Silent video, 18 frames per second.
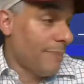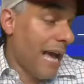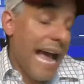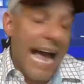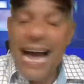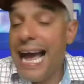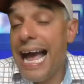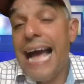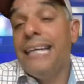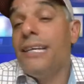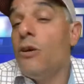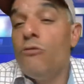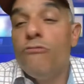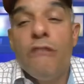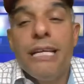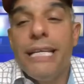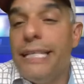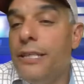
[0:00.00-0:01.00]
I don't
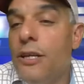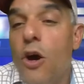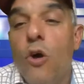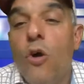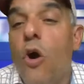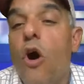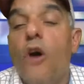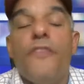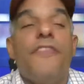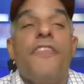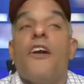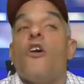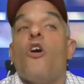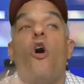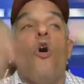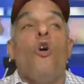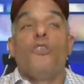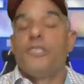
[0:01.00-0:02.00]
really know
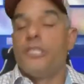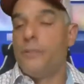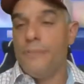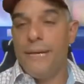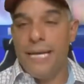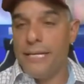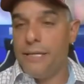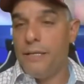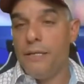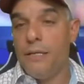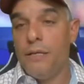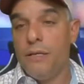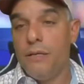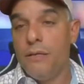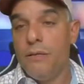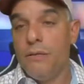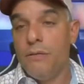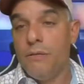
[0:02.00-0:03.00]
their ultimate
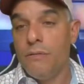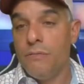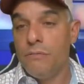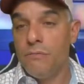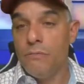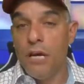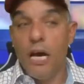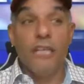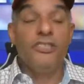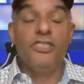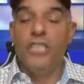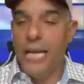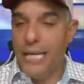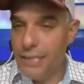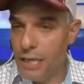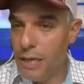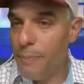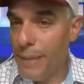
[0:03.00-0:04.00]

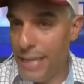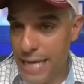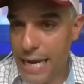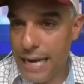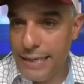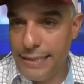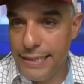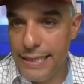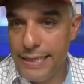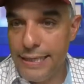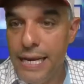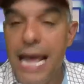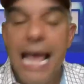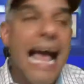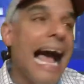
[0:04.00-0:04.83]
agenda behind it.